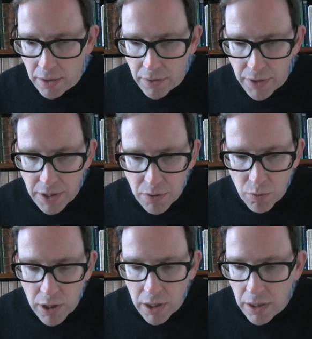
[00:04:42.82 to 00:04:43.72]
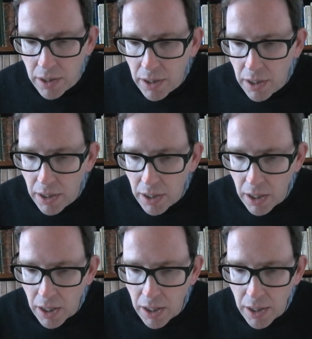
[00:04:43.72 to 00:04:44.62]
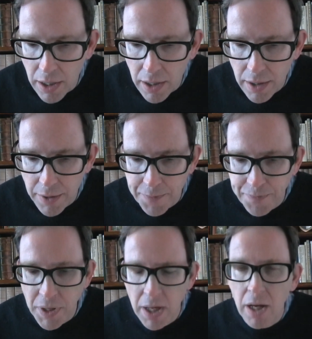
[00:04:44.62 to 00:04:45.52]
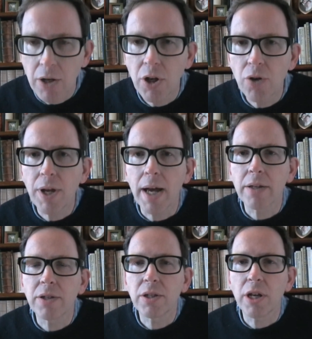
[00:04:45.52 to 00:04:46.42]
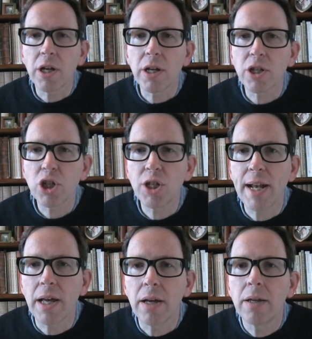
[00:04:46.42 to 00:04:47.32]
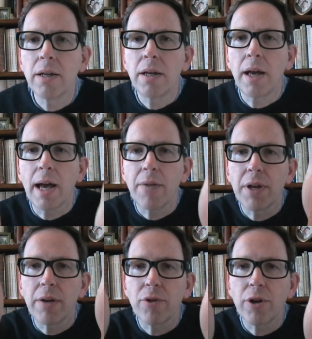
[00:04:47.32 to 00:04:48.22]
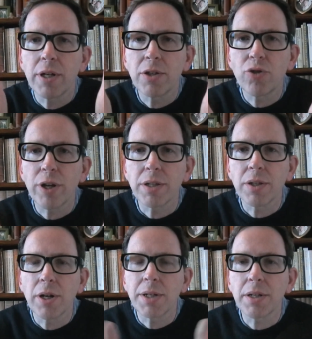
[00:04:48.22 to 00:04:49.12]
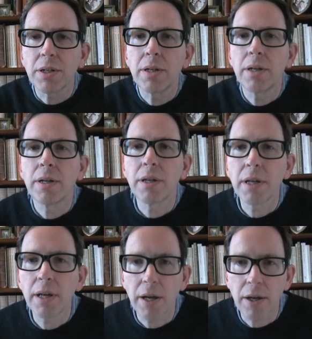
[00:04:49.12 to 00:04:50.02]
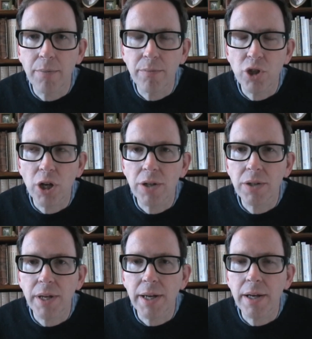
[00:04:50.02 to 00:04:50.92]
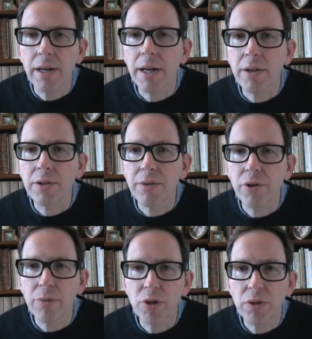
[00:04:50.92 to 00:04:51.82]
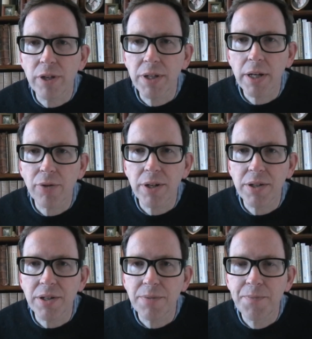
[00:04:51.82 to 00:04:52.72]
These were known as Schneller, and they're very straight-sided jugs there and very beautifully decorated.